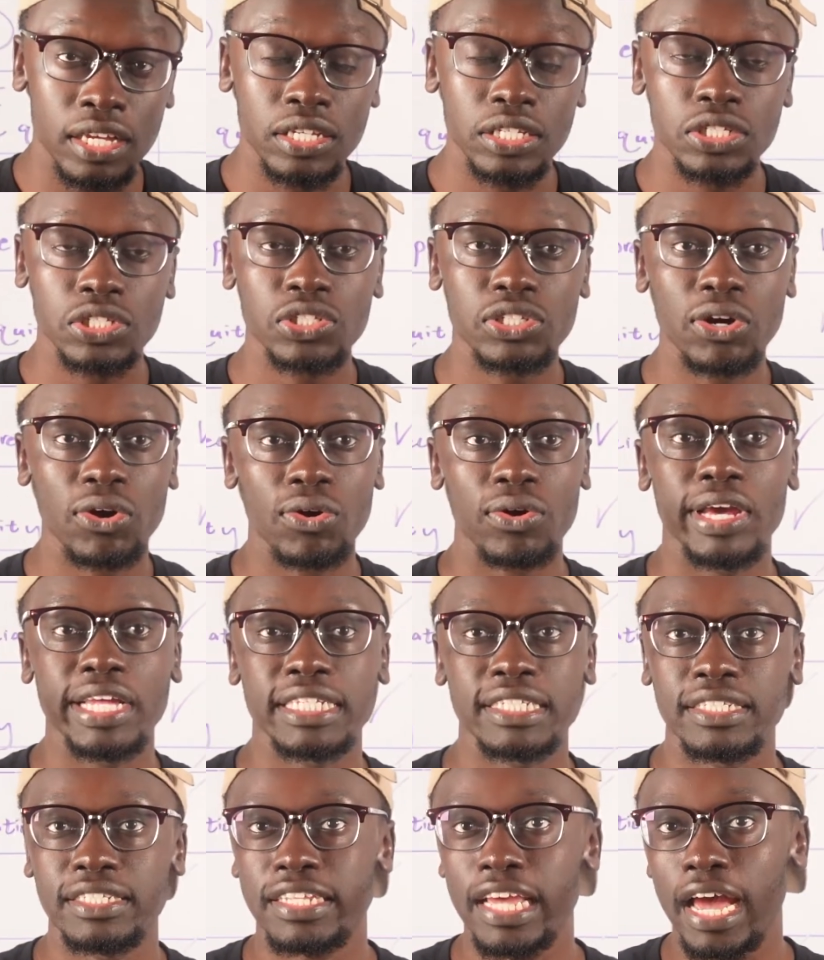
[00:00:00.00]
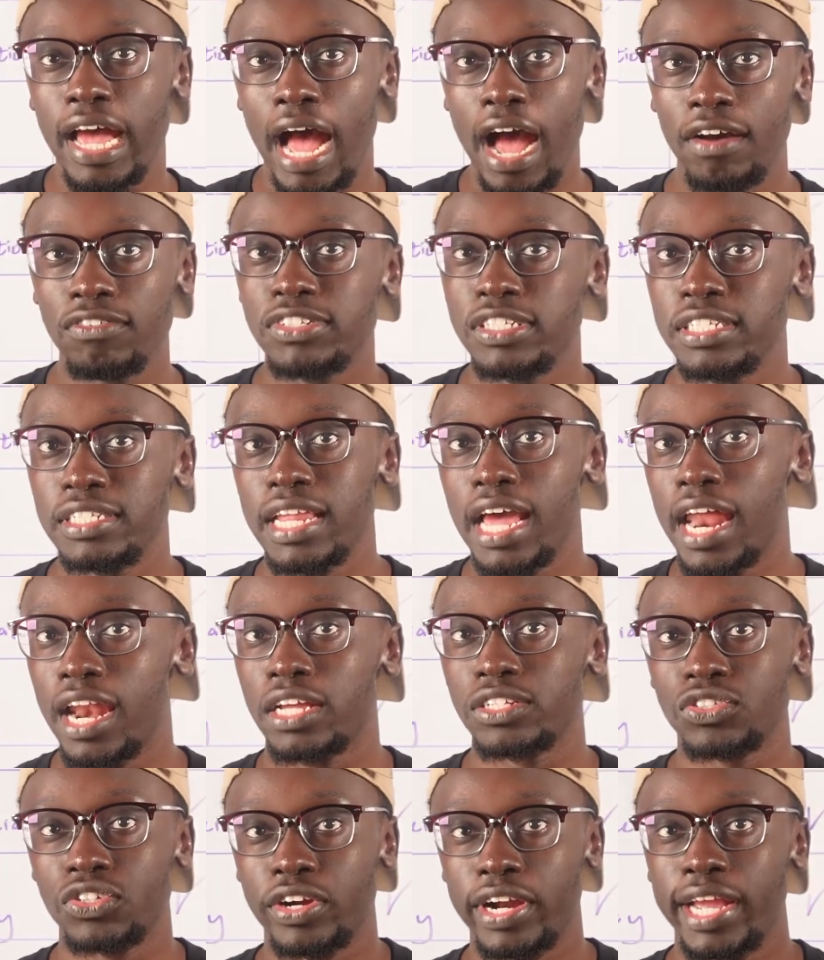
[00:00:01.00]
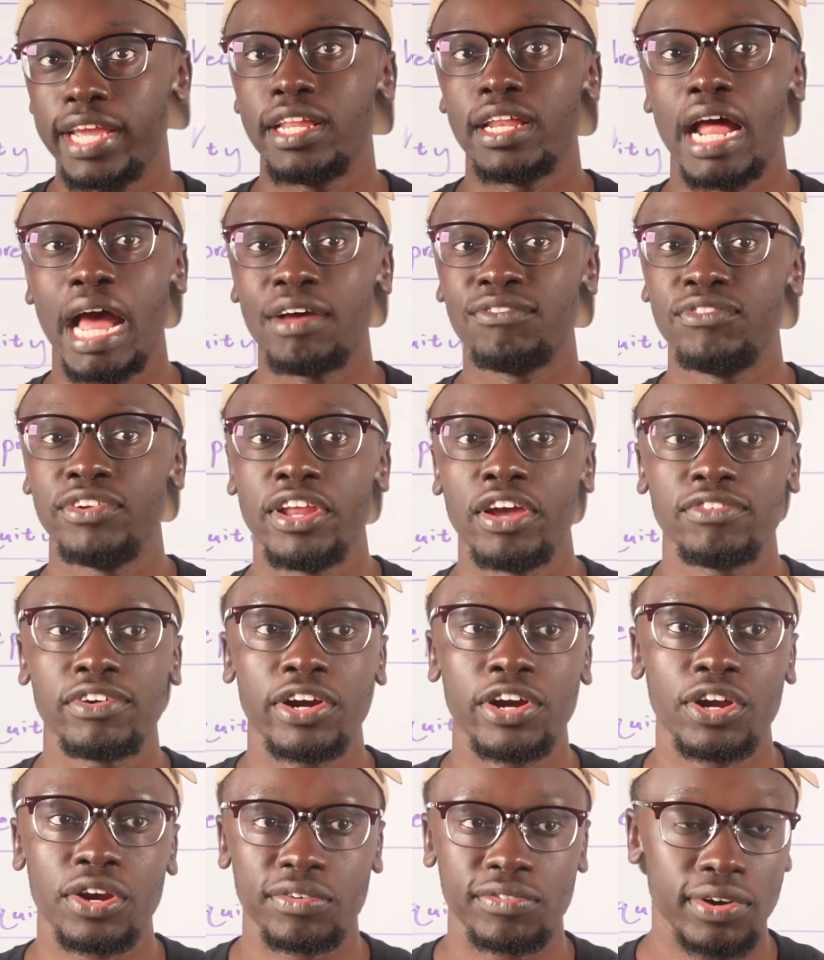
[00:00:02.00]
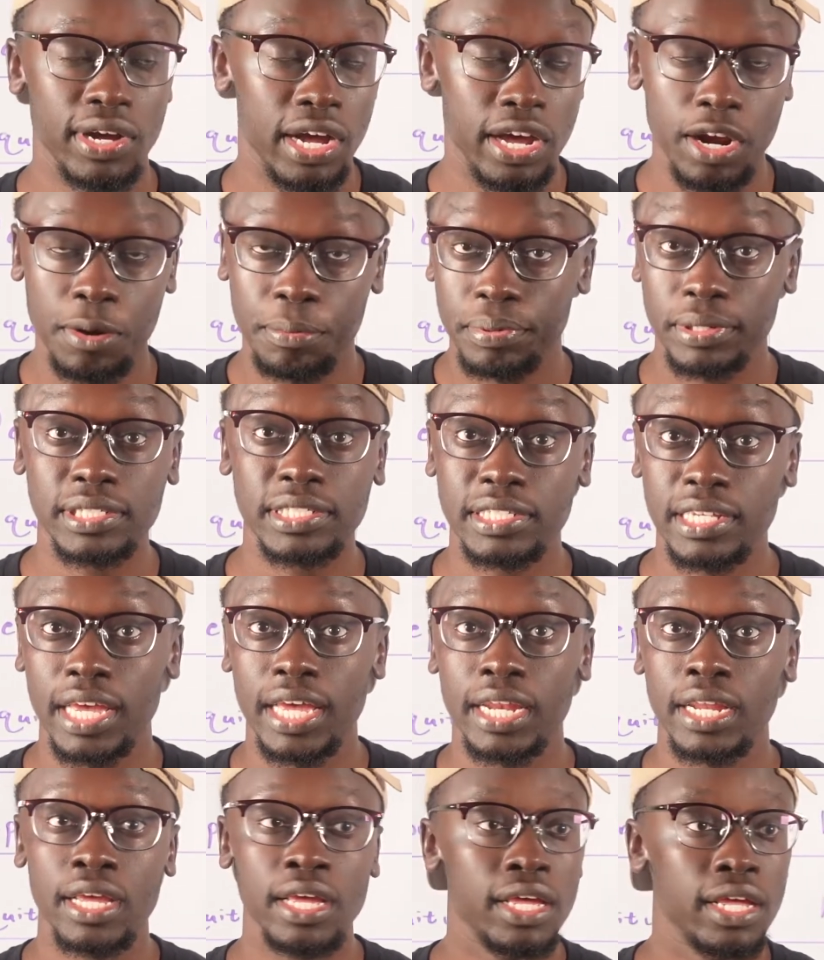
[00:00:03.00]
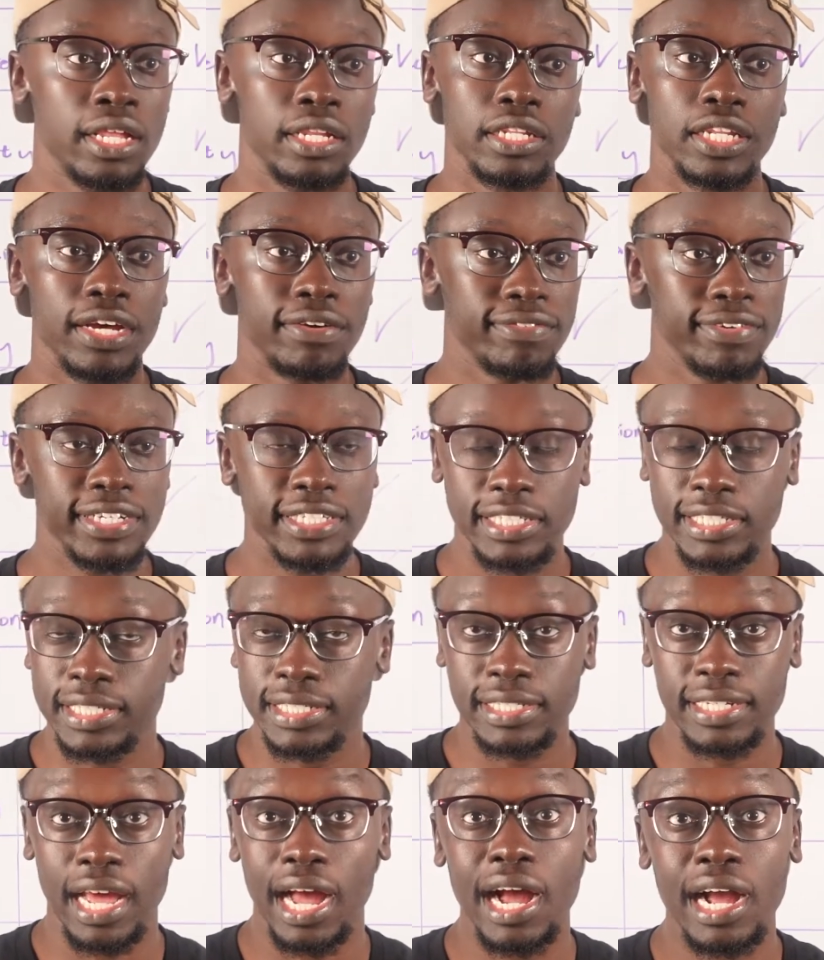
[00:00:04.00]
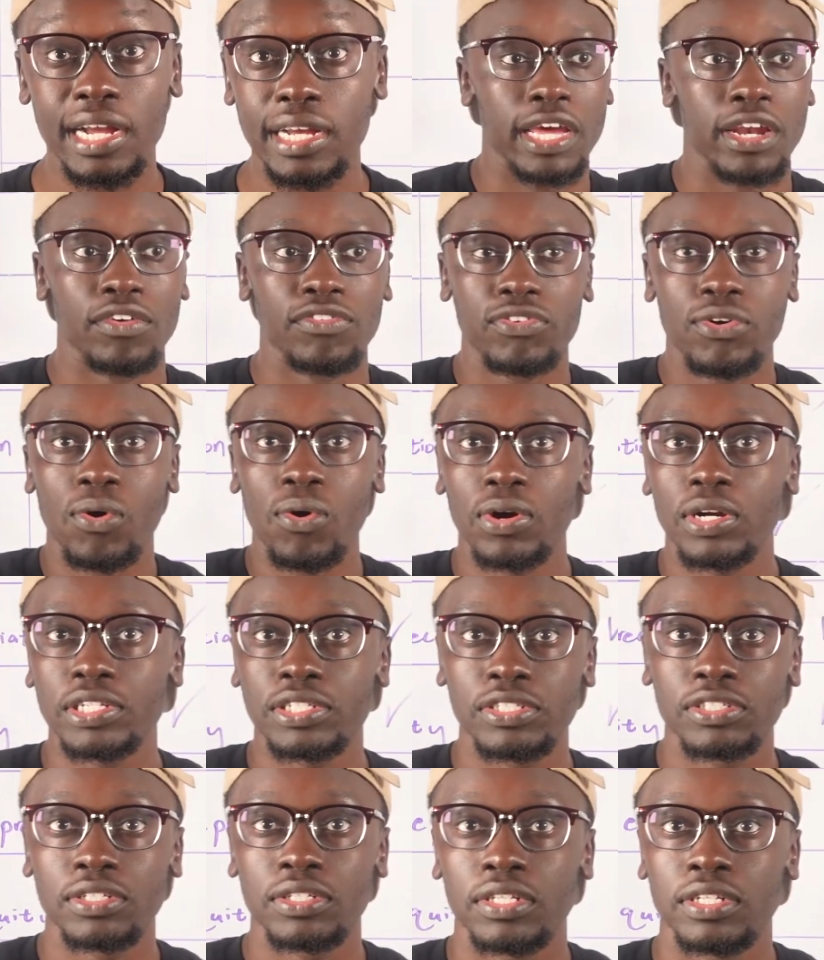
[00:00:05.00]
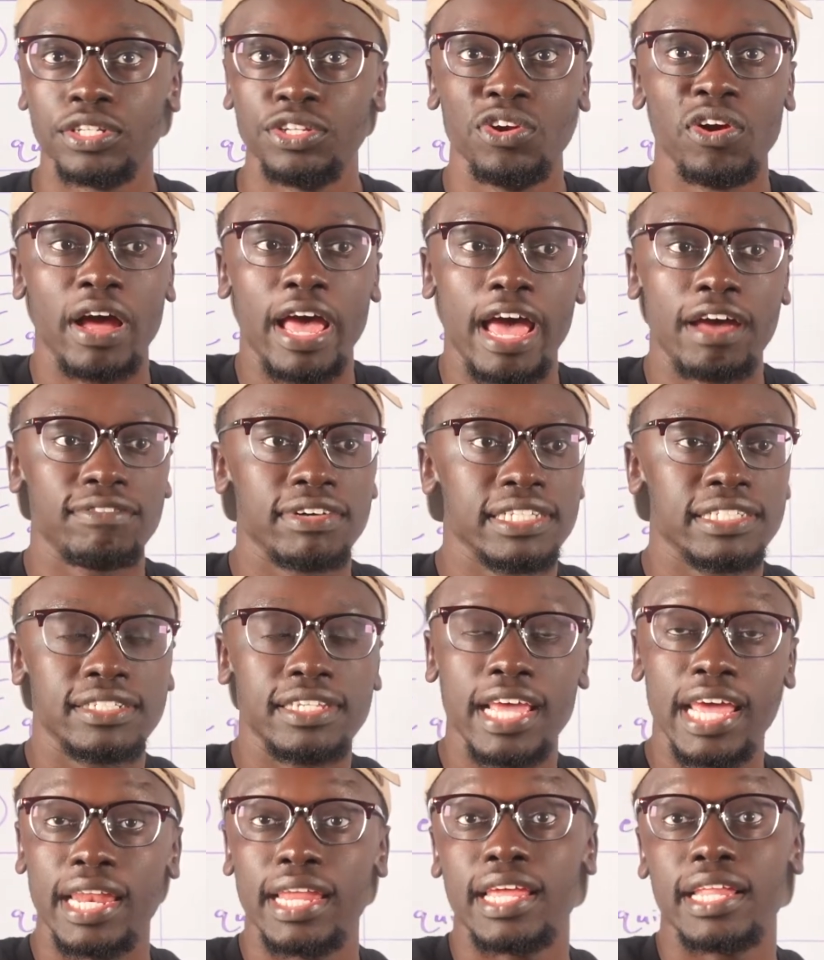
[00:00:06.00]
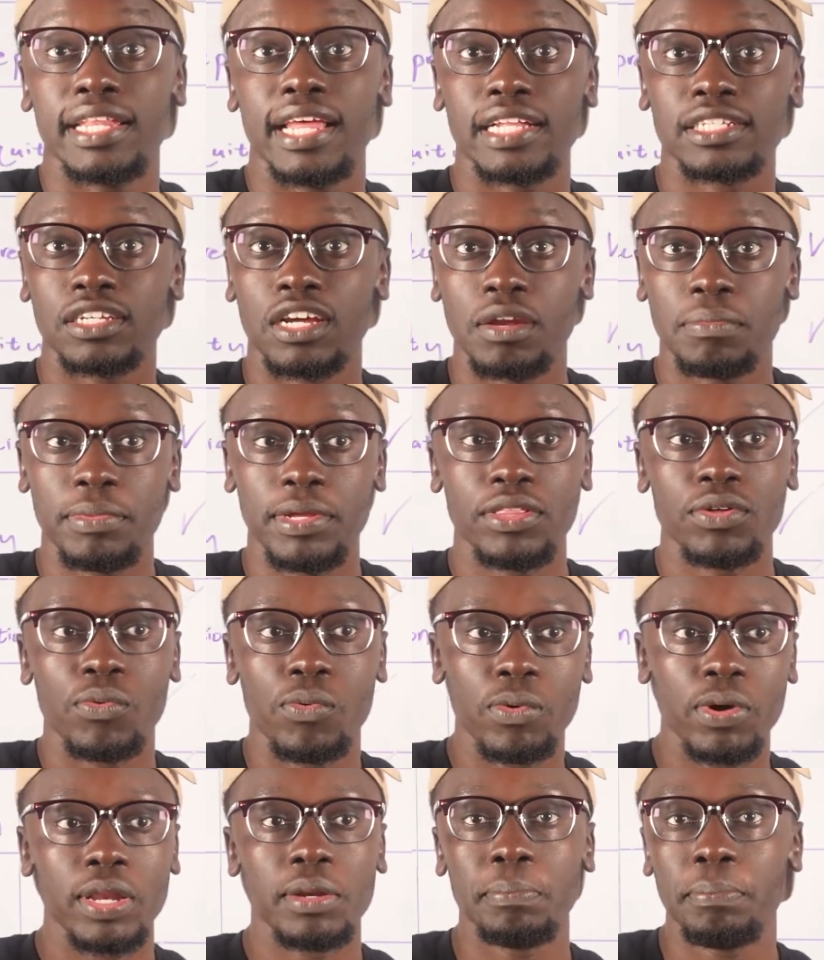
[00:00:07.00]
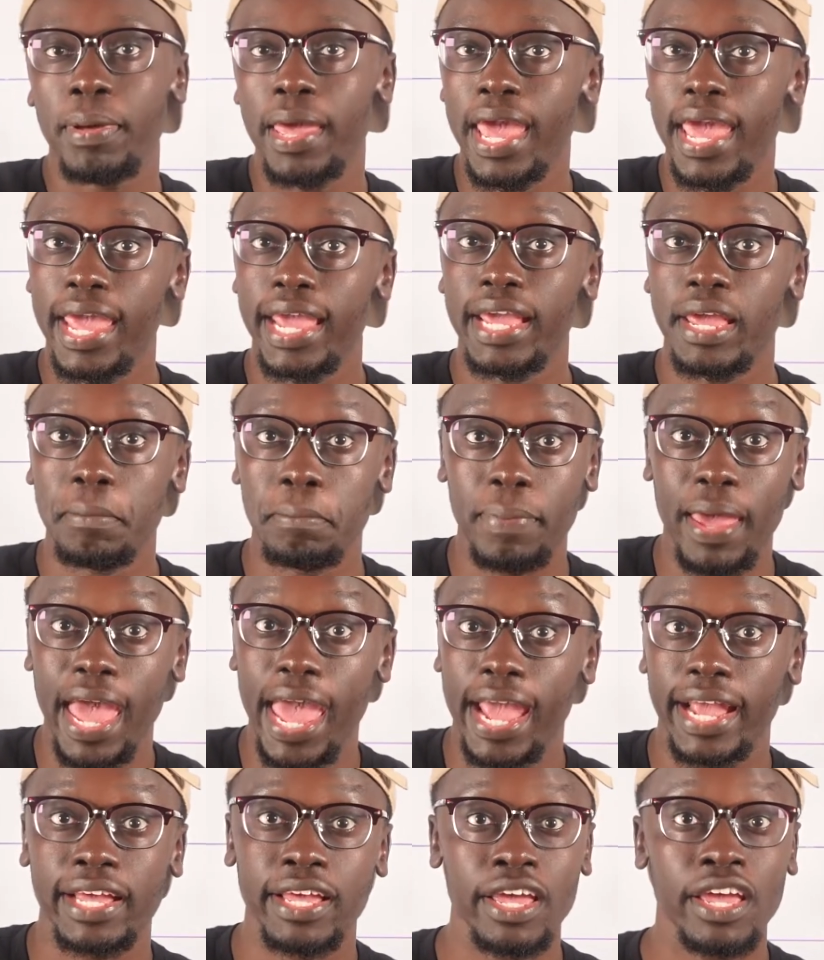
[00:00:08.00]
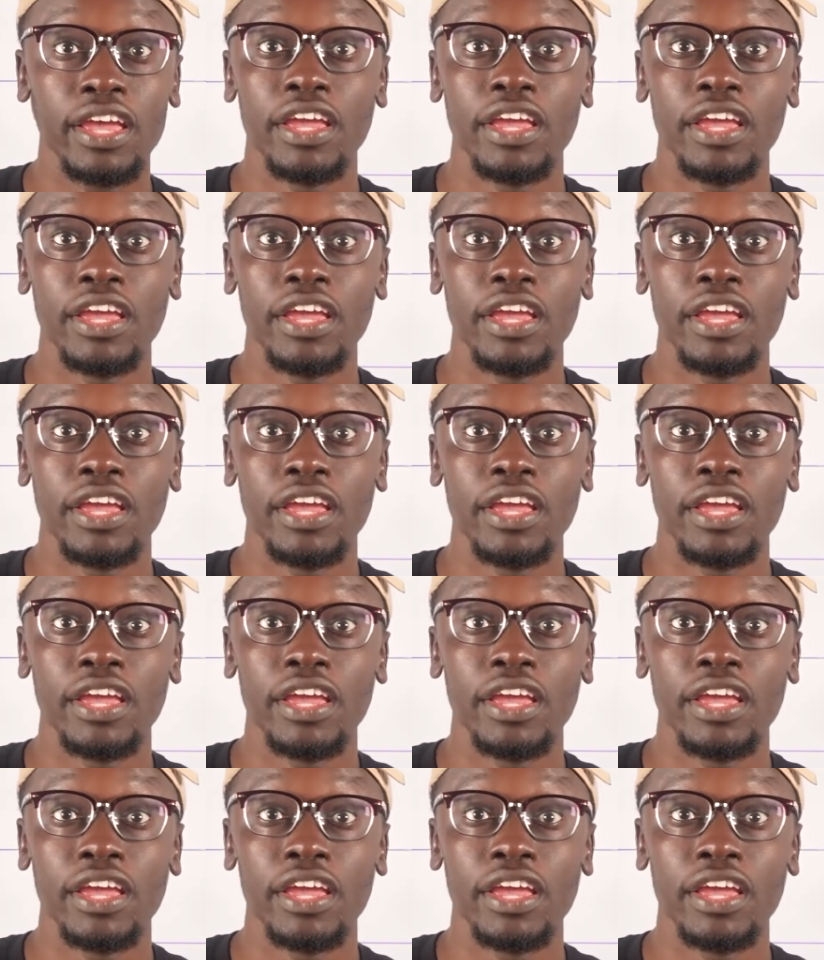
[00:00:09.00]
So it's obviously not as great. I've never heard of 100% leverage stock. And of course, you don't have a tenant that's going to be the one paying it back.